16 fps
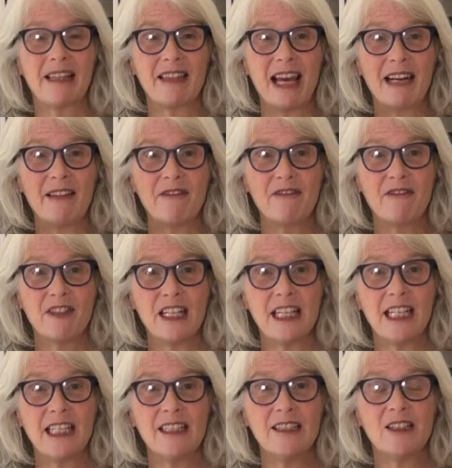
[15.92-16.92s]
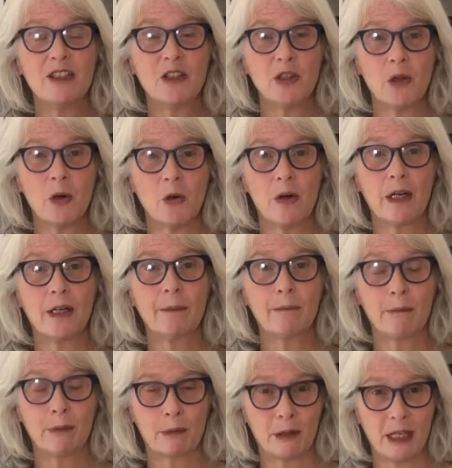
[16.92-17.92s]
that feeds your
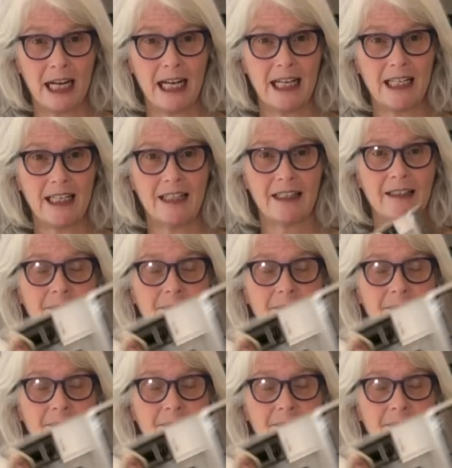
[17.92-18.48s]
brain.